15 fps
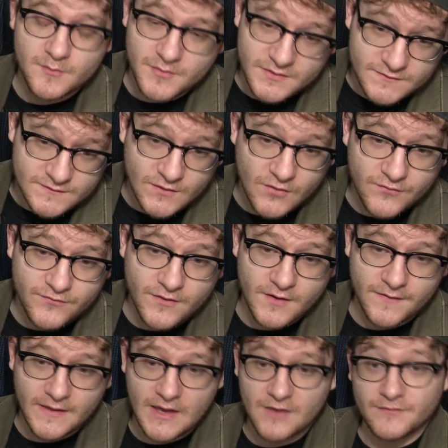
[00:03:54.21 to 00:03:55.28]
But so
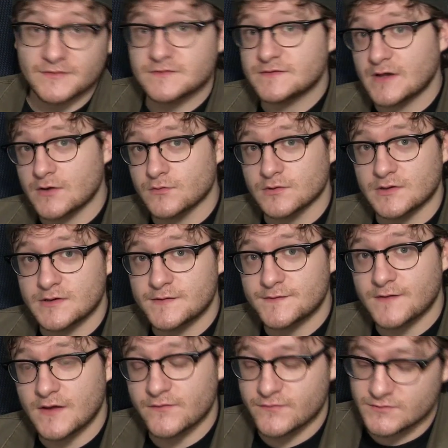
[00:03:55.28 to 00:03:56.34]
far they have a set release
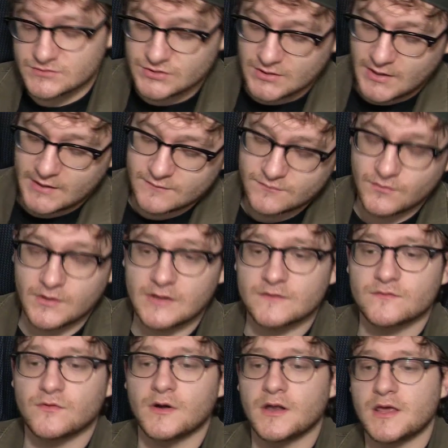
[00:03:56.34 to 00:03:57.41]
date for July
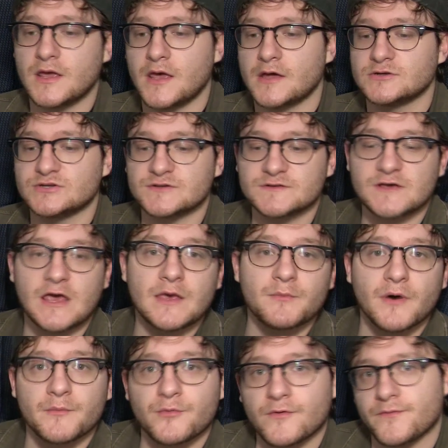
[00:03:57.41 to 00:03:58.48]
2020, and just
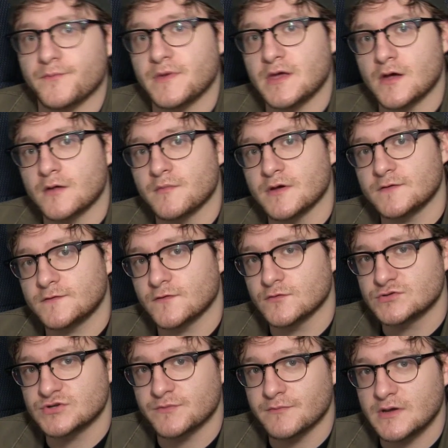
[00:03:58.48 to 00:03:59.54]
keep up with me on my
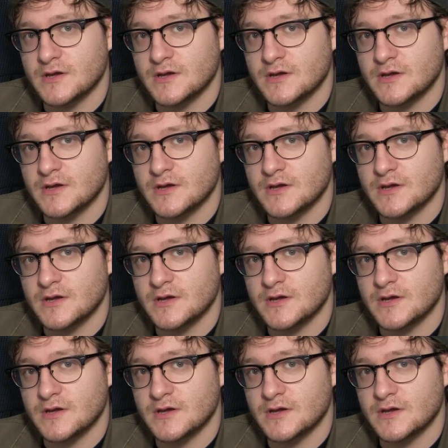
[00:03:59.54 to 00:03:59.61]
social